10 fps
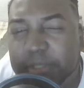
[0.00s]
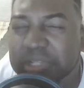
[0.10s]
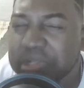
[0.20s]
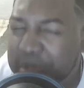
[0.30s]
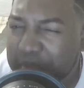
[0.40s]

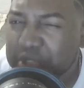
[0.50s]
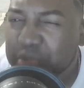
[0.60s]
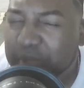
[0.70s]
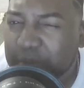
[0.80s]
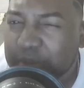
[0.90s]
It's a little bit
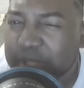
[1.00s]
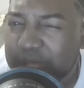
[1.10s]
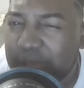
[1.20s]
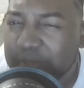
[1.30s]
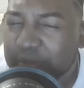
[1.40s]
tricky with the
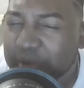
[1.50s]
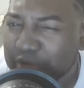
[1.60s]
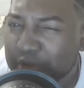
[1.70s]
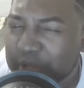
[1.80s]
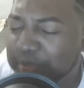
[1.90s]
cab fare and
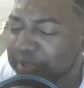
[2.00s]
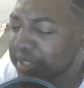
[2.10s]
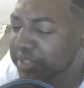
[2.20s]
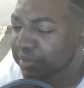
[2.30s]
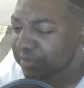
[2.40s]

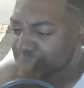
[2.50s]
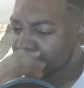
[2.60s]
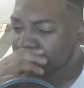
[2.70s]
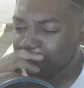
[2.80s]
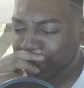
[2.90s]
transportation too
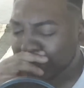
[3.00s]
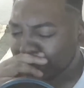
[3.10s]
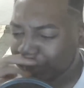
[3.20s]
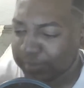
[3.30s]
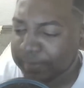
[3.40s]
when you get out
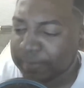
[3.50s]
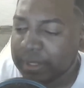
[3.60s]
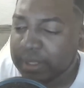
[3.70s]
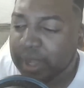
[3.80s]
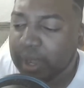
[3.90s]
there.
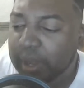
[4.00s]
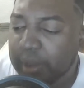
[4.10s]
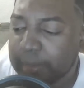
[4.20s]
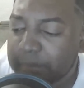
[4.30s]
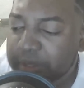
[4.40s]

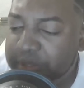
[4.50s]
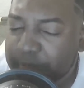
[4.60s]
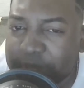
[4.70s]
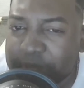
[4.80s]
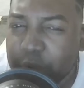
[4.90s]

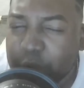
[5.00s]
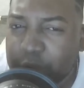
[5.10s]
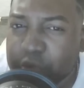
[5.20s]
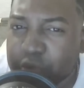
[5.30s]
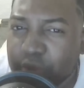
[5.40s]
Depending on
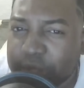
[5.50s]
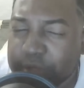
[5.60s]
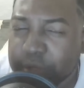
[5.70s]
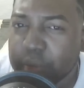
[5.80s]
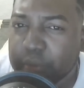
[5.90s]
where you're trying to
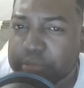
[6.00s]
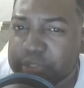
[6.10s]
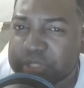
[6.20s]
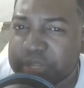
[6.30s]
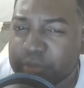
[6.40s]
go. So
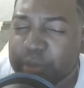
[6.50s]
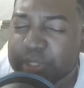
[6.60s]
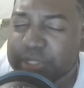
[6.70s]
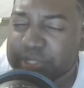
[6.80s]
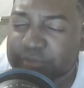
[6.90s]
say for
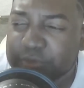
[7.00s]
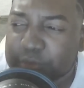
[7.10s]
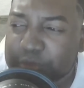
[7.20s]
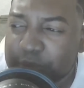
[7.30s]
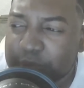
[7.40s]
instance,
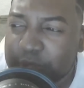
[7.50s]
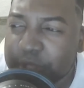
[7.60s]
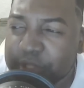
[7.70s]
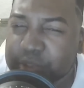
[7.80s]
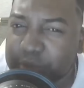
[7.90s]

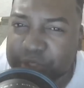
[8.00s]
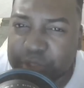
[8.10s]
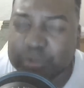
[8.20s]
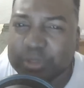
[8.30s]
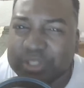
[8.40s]

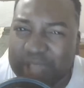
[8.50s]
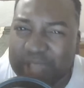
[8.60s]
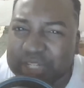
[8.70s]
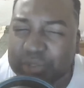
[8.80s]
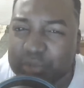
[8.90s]
there's
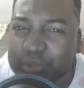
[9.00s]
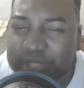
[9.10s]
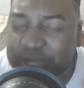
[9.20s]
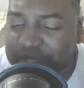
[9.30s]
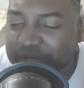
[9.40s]
actually three
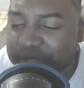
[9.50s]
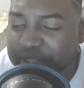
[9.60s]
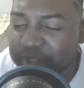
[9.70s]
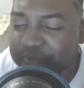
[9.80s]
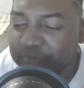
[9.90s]

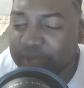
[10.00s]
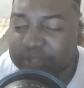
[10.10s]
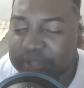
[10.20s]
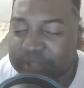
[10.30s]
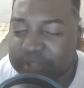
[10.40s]
destinations of
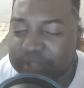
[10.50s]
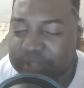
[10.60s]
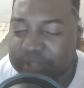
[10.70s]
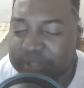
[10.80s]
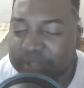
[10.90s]
flights. It really
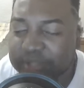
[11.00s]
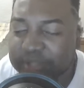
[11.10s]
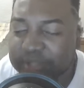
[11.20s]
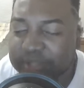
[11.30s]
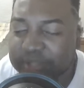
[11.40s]
just depends
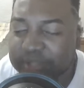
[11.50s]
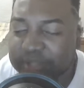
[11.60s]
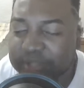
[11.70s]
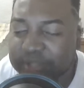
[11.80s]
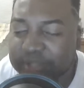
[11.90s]
on your area
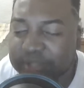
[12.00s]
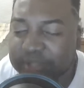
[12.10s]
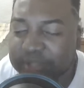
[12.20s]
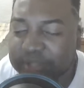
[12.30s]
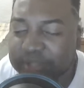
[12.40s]
and where you
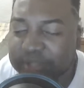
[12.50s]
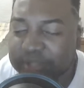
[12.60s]
live too.